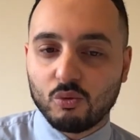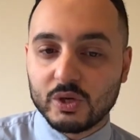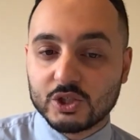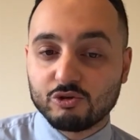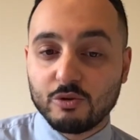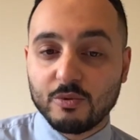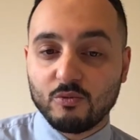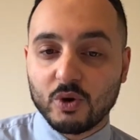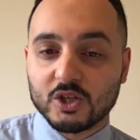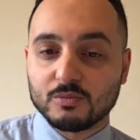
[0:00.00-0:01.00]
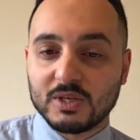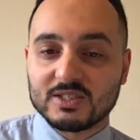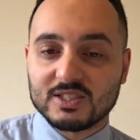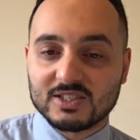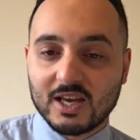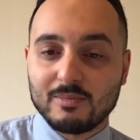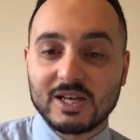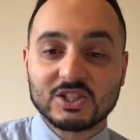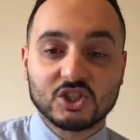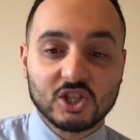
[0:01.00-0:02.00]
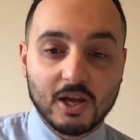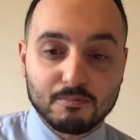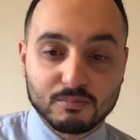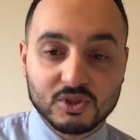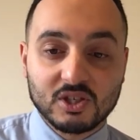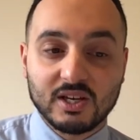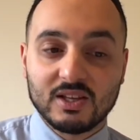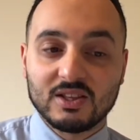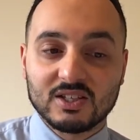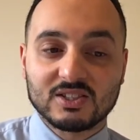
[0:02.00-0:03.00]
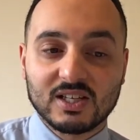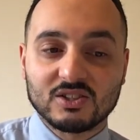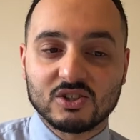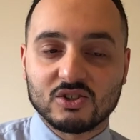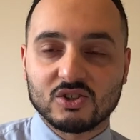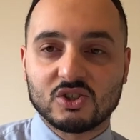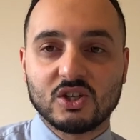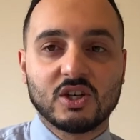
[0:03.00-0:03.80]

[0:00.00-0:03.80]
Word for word: Which group of words means the same as slumped in this sentence?